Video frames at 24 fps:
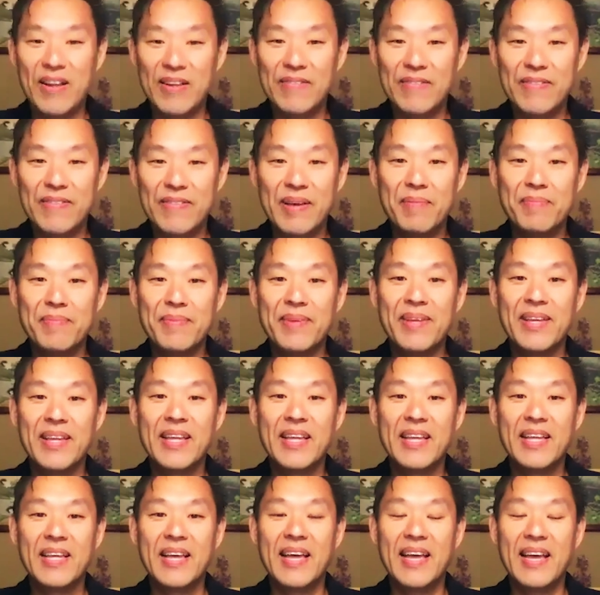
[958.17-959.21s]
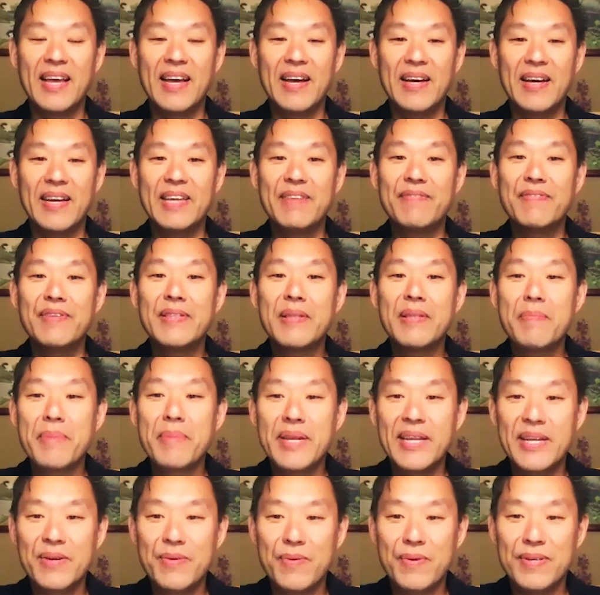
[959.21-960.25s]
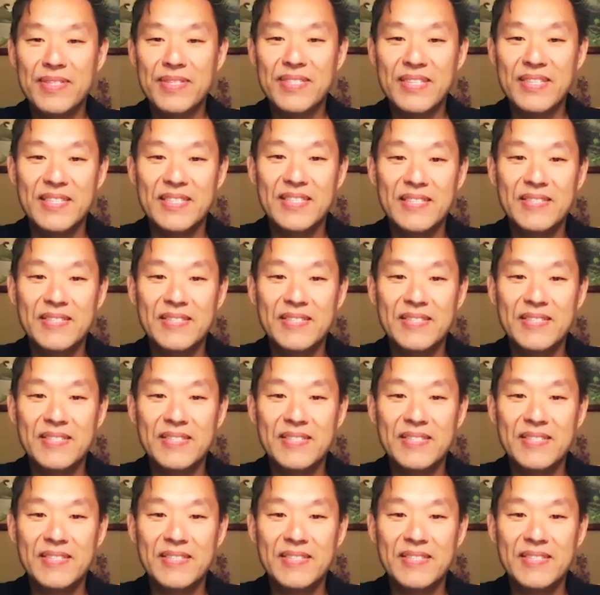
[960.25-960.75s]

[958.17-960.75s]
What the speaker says: of them, even the mini courses